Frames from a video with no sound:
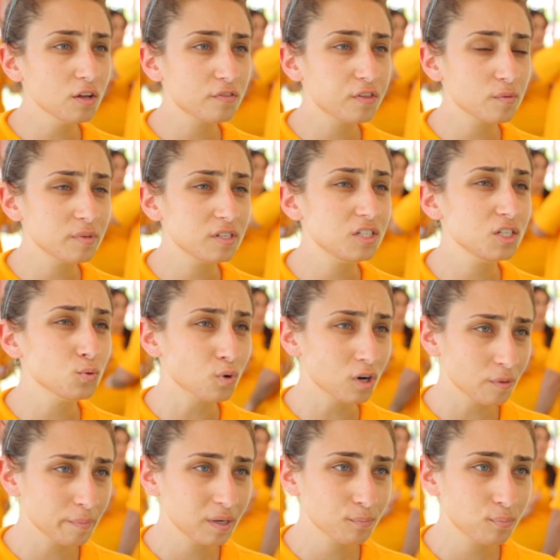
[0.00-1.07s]
of them a
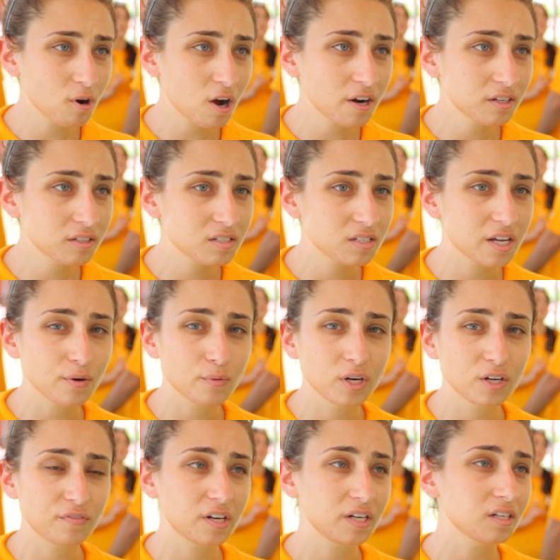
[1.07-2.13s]
deworming product to get rid
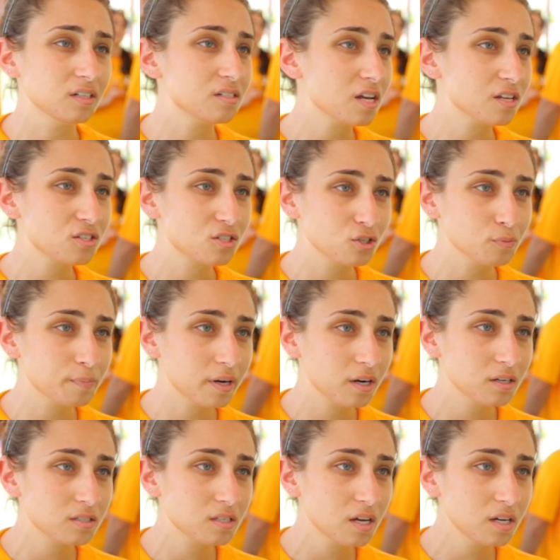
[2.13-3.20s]
of any intestinal
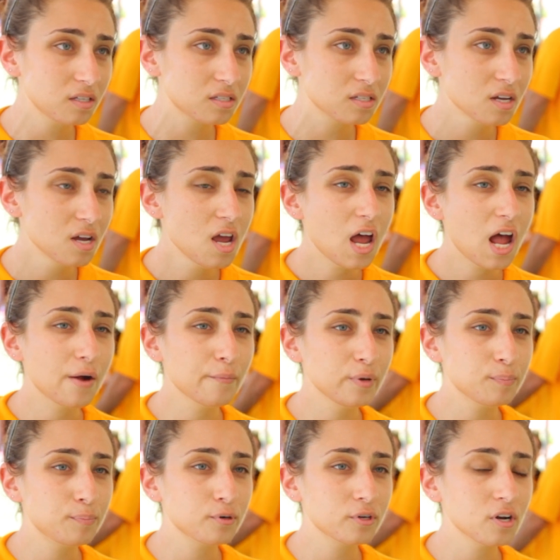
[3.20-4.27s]
parasites. And
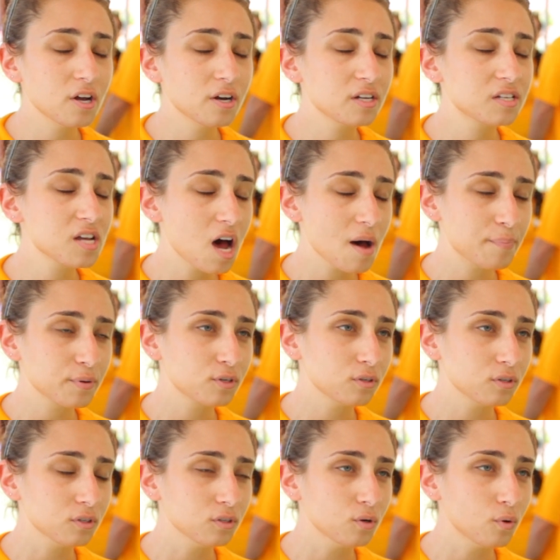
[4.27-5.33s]
we put on a
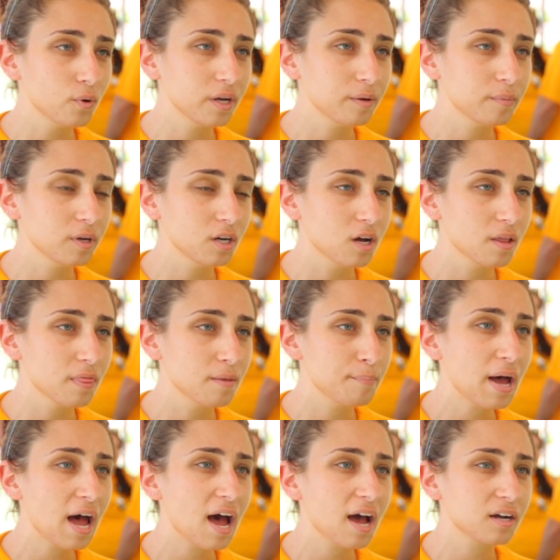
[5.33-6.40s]
topical ointment on the
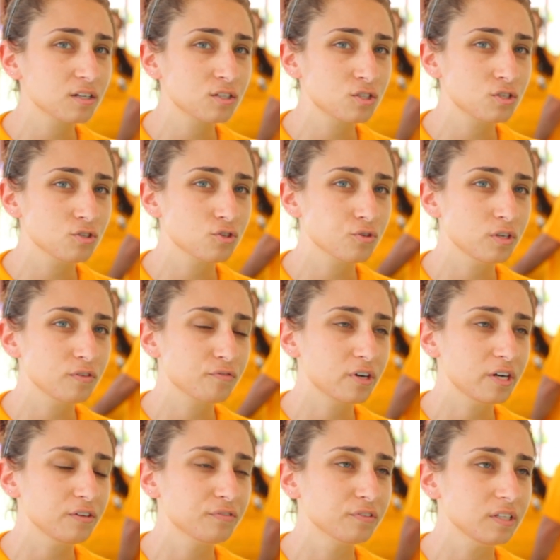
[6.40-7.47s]
back to treat for
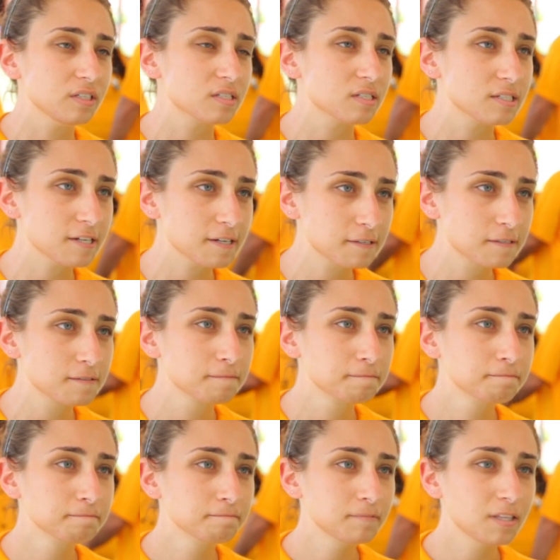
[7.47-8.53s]
any fleas and ticks.
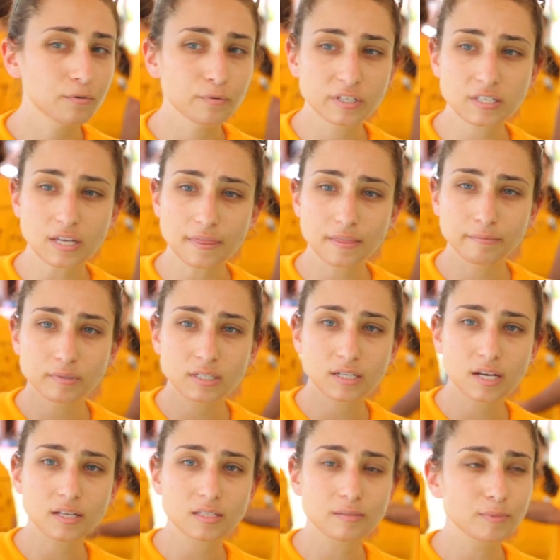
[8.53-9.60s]
Then we send them to
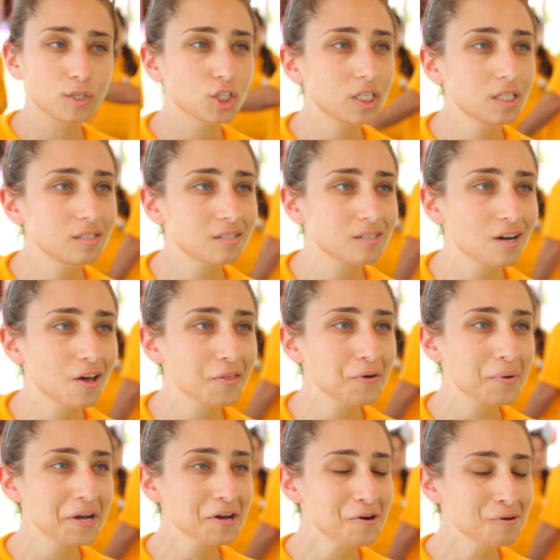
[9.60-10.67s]
get some goodies and on their
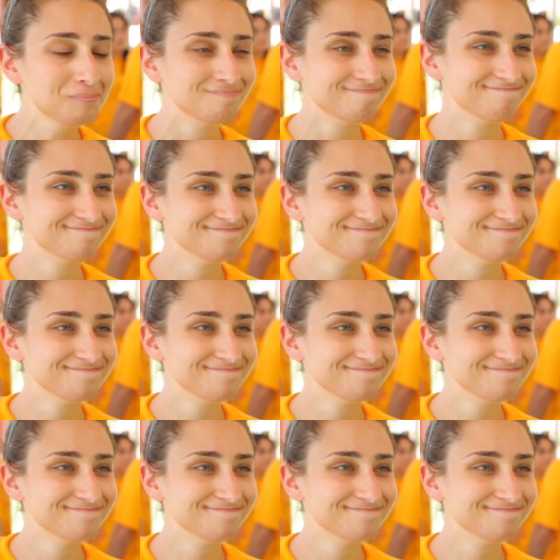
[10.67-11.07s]
way home.